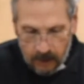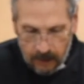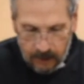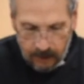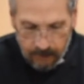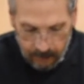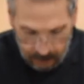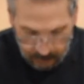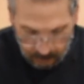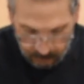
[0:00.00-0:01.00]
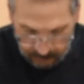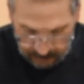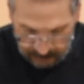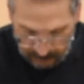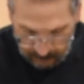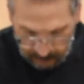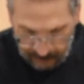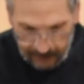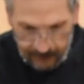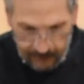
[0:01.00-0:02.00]
again, we're going to go skin
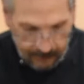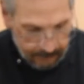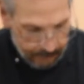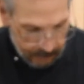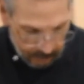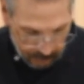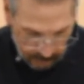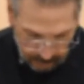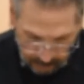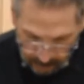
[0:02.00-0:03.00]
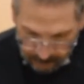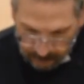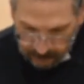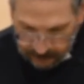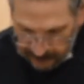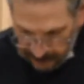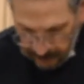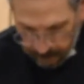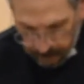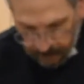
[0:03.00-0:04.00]
side up, and the
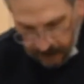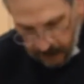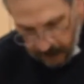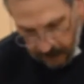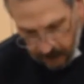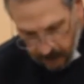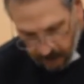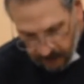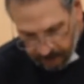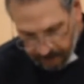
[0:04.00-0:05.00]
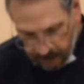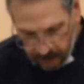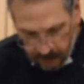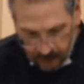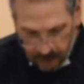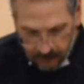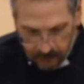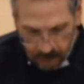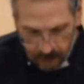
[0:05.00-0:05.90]
seam is going to be face down.